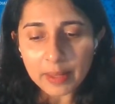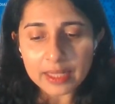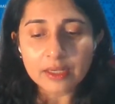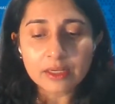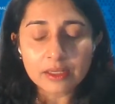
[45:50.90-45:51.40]

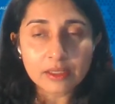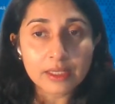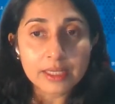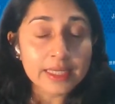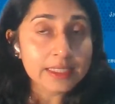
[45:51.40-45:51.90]
but
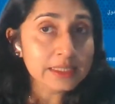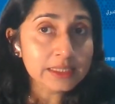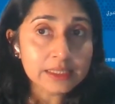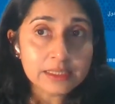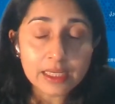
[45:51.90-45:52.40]
it
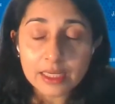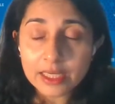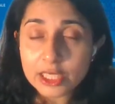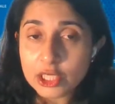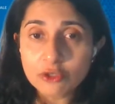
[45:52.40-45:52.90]
is
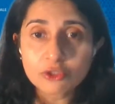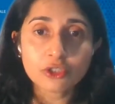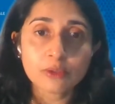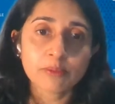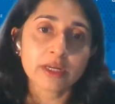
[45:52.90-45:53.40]
a huge
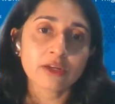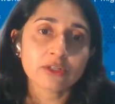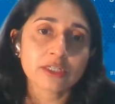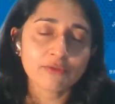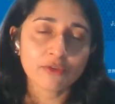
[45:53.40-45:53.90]

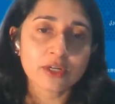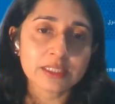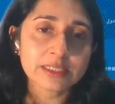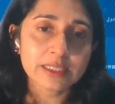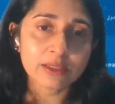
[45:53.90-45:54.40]
priority for
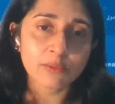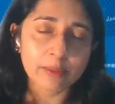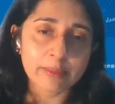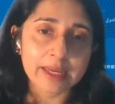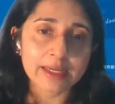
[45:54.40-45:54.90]
us at the
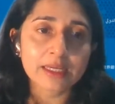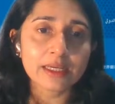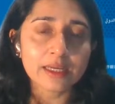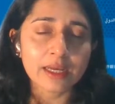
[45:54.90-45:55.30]
World Bank,